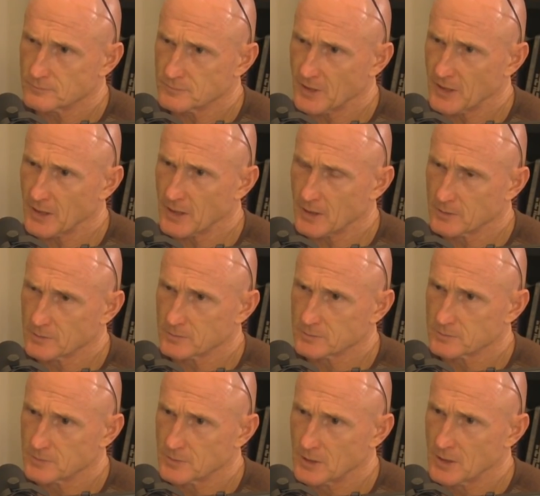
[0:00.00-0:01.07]
Yeah.
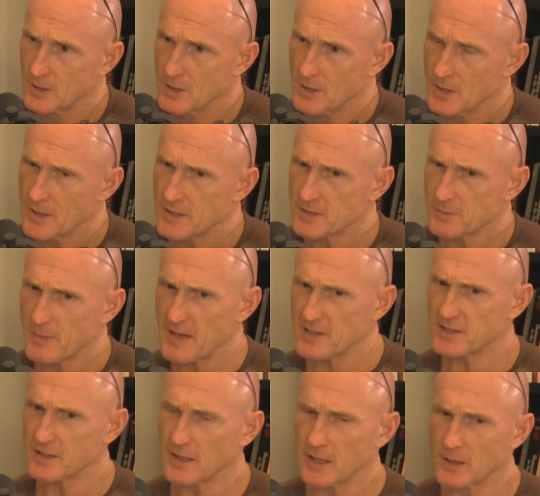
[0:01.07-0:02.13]
It's
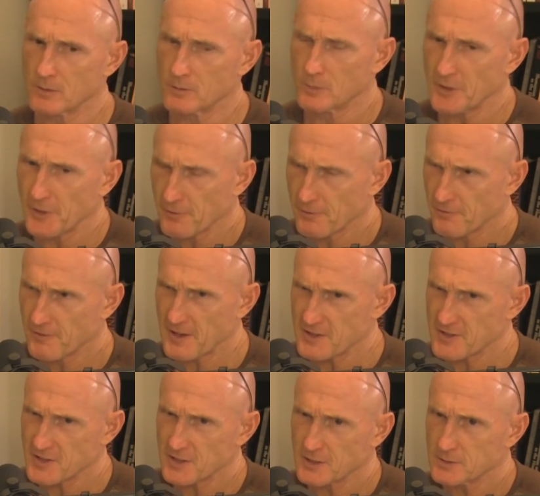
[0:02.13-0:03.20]
amazing how when you're
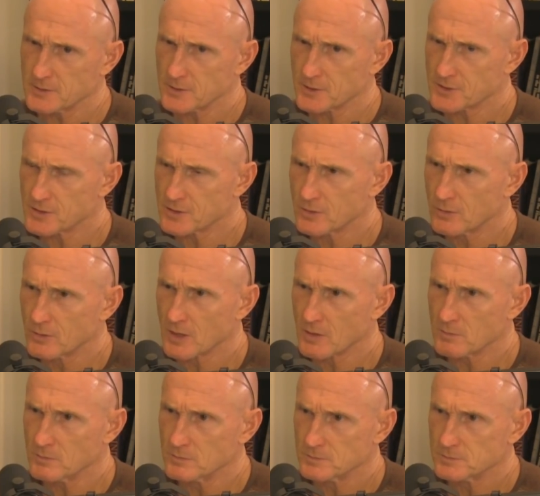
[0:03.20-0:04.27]
facing a
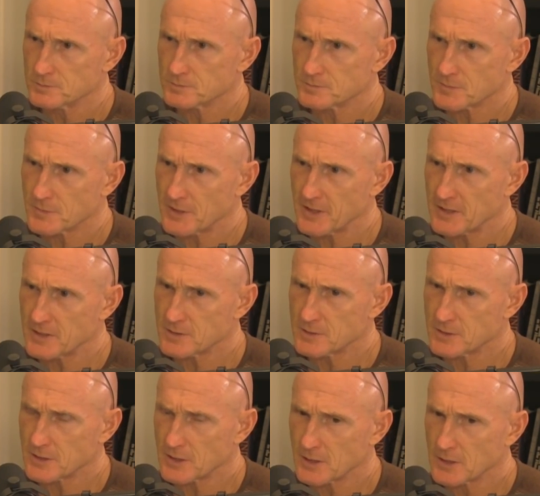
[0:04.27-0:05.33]
storm,
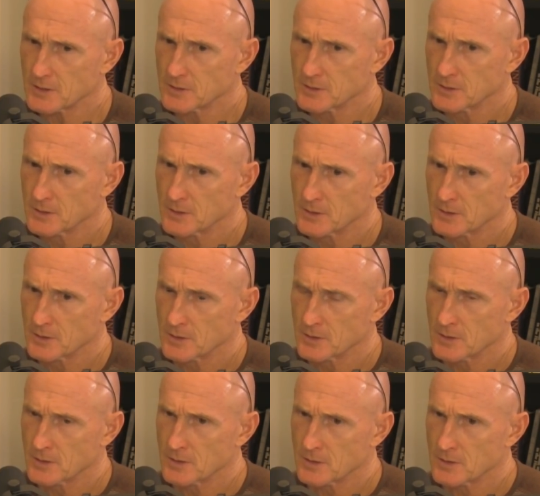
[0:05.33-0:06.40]
it uh,
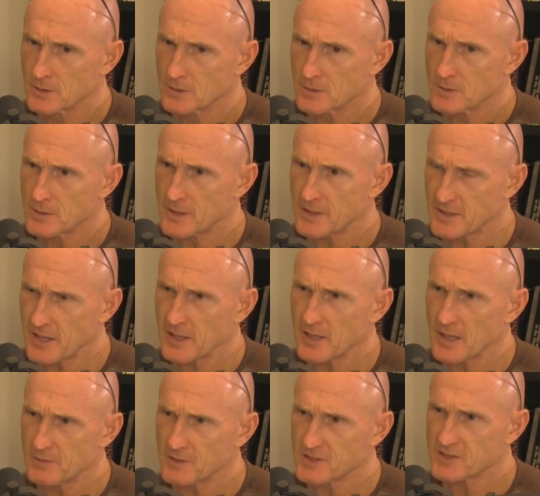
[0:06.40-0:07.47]
it can
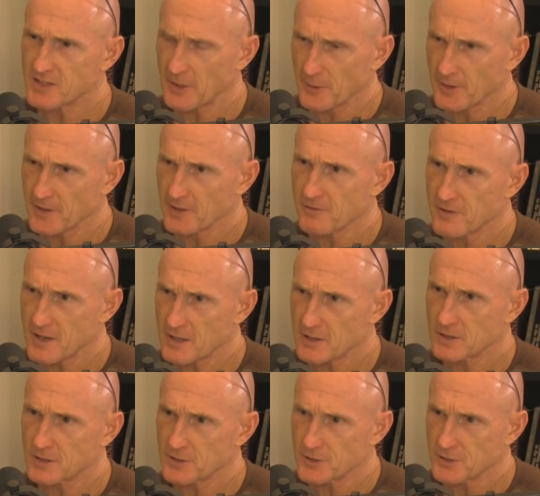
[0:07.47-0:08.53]
have a centering effect
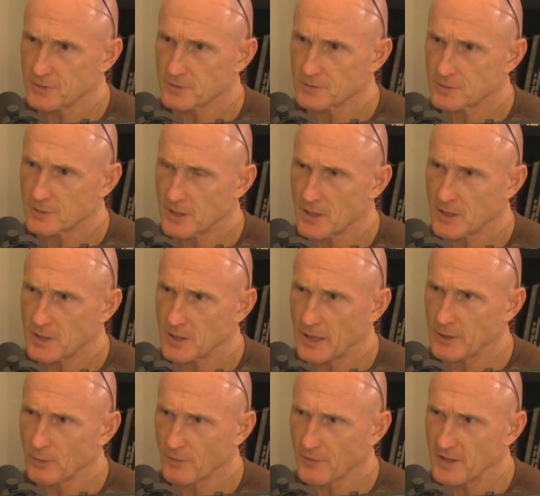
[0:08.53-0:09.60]
on you. Mm -hmm. uh, mm-hmm. I
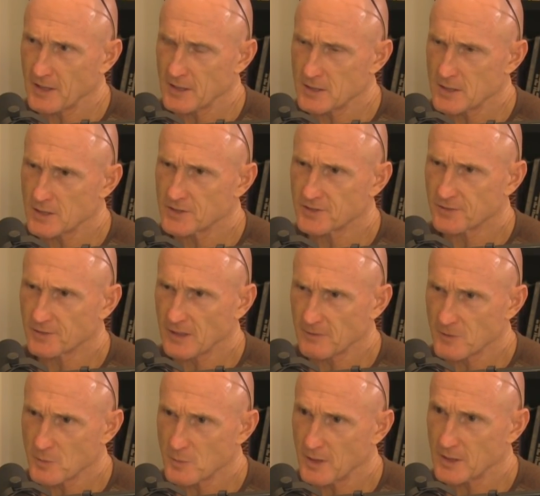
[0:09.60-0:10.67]
don't think it does for
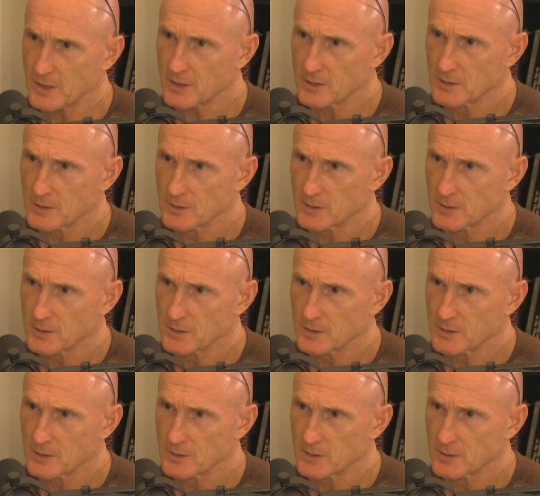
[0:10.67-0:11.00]
everybody,